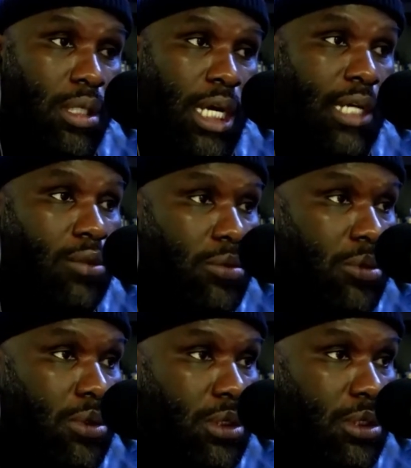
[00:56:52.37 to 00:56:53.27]

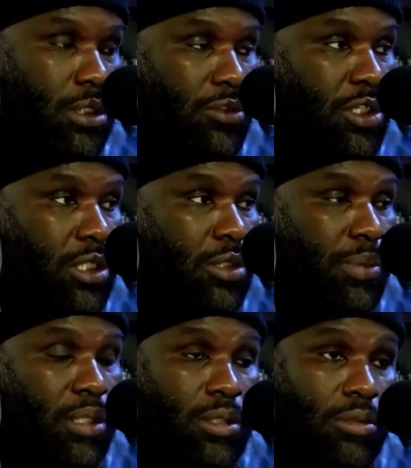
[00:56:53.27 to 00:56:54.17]
If she can
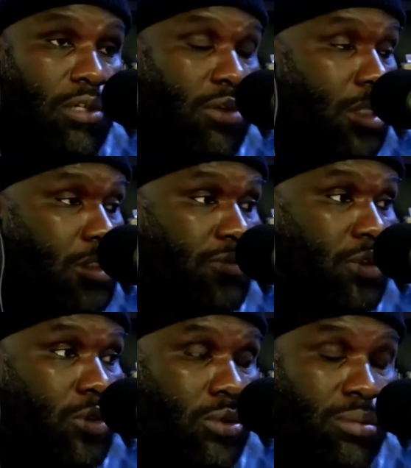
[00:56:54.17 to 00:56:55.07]
smell you across the
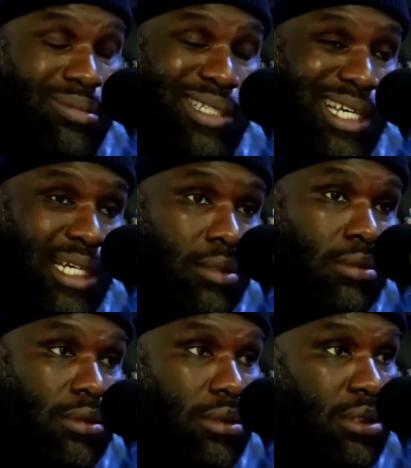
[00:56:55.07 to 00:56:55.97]
room, I don't
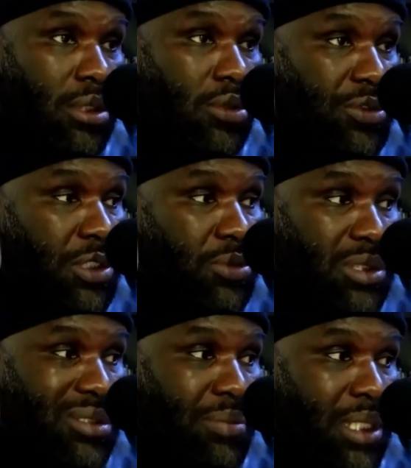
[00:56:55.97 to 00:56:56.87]
know if she wants
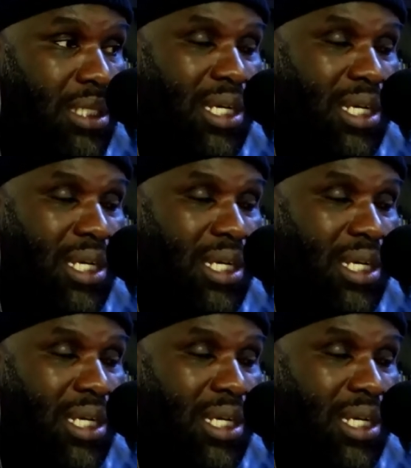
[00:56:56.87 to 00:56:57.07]
to be.